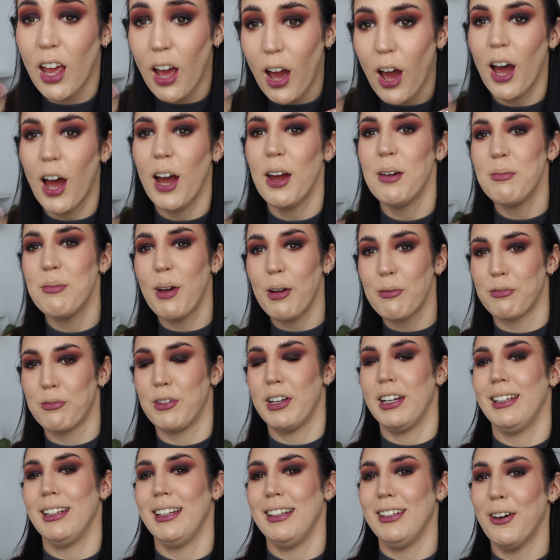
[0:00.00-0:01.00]
I'm
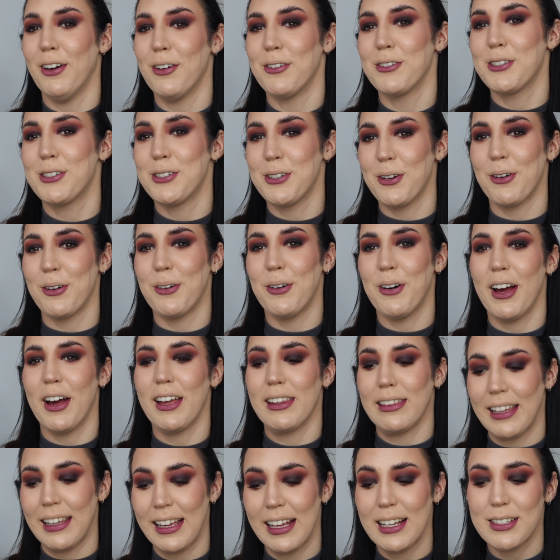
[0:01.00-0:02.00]
really not sure. I
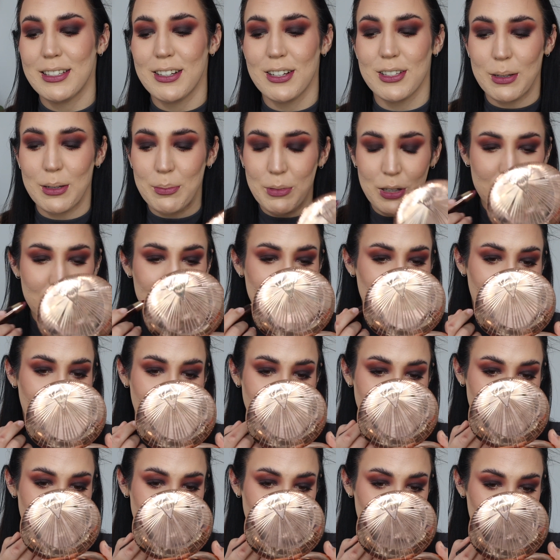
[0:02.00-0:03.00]
think it's because I'm used to
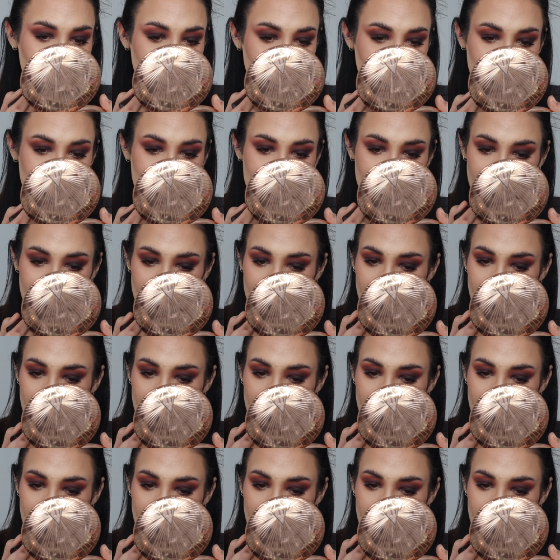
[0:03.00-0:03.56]
wearing a nude.